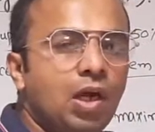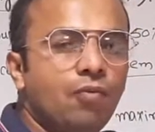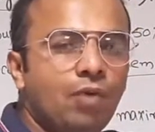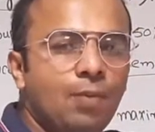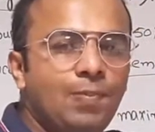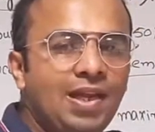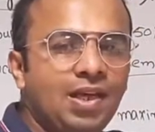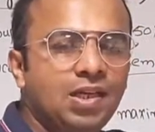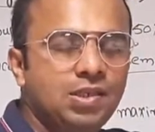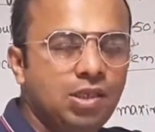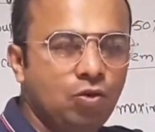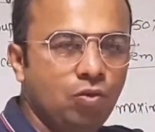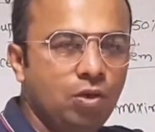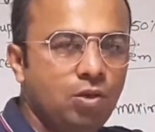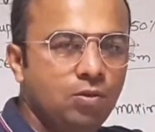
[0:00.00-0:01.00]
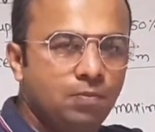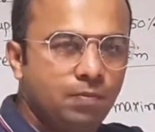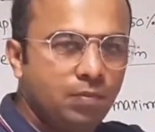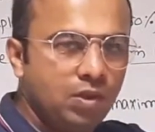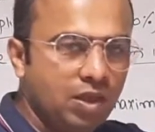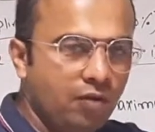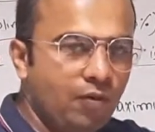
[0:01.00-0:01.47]
of coupling is equal to
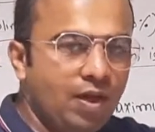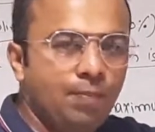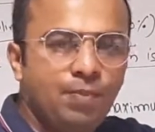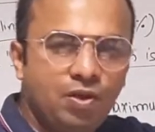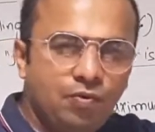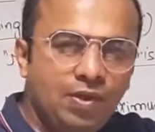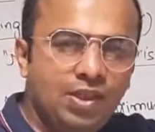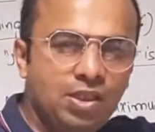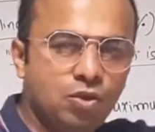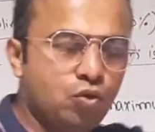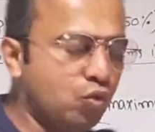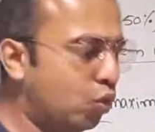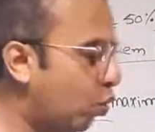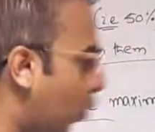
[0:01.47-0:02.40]
the 1 between these two